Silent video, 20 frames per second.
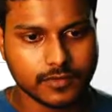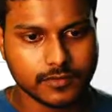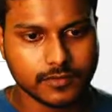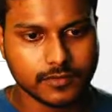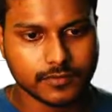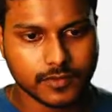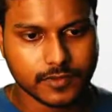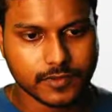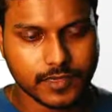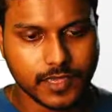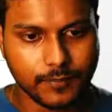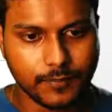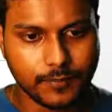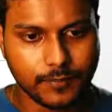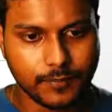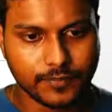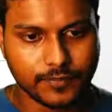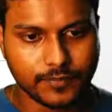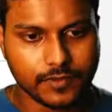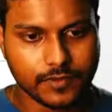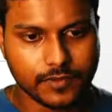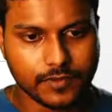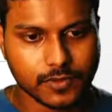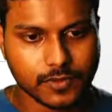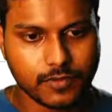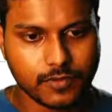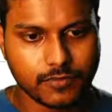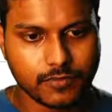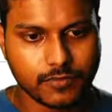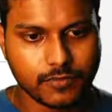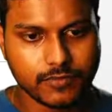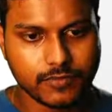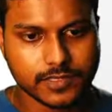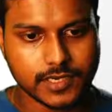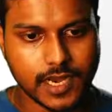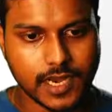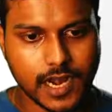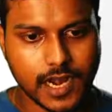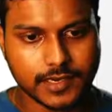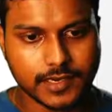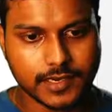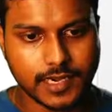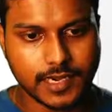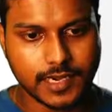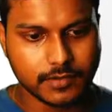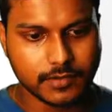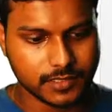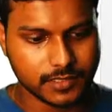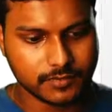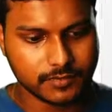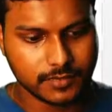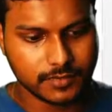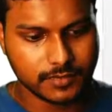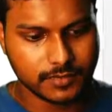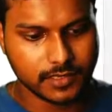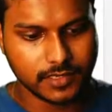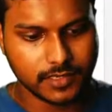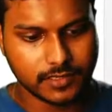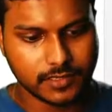Yeah, so we would shard the databases, maybe this.